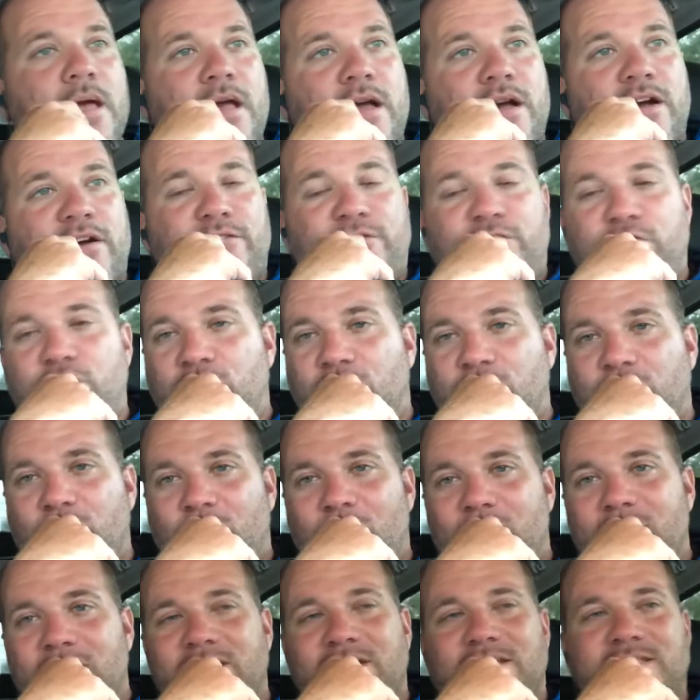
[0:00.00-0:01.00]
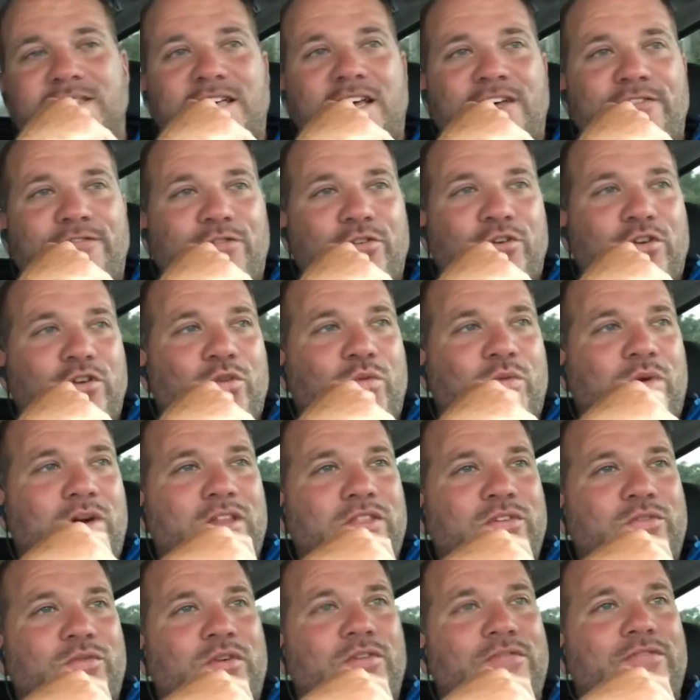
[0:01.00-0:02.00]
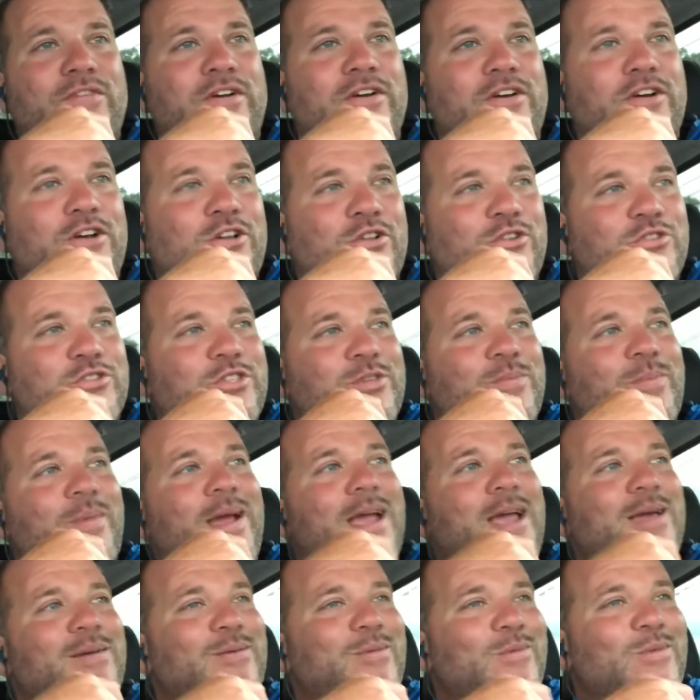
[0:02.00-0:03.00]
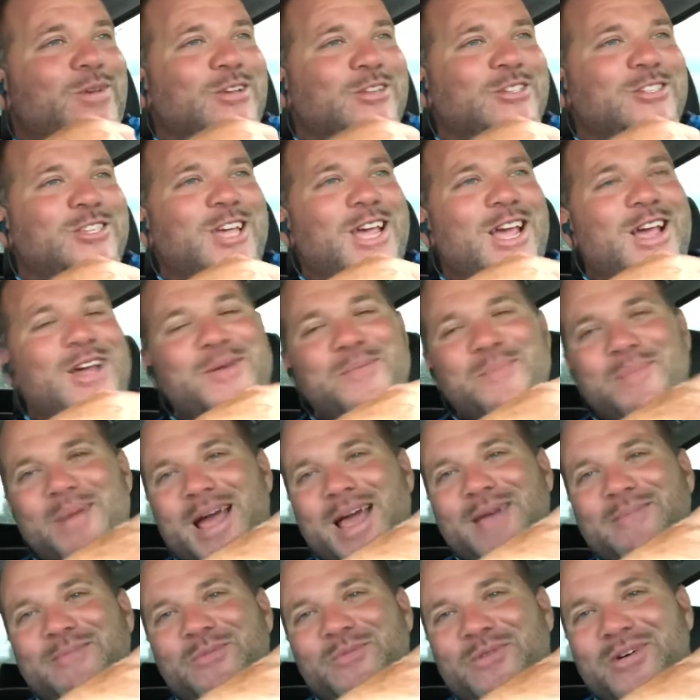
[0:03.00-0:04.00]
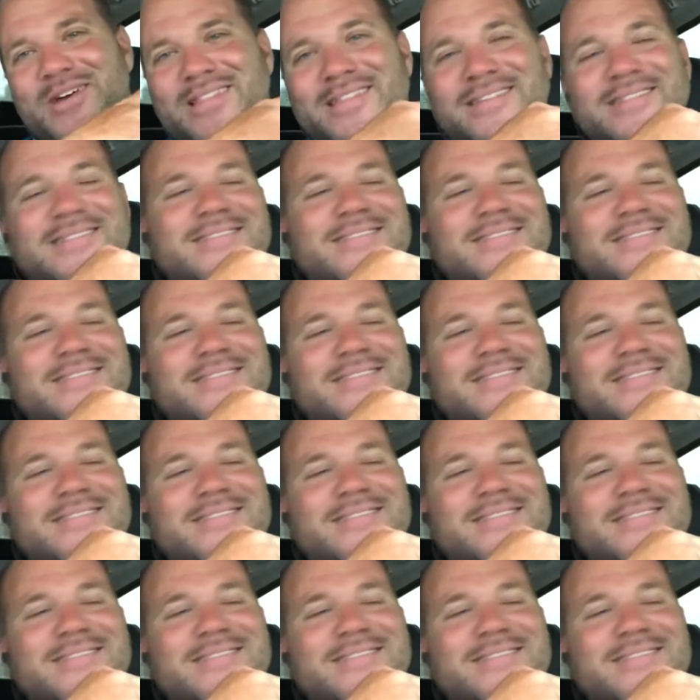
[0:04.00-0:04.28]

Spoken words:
Florida weather, South Florida weather. We're very close to Miami. We can say it, Miami weather.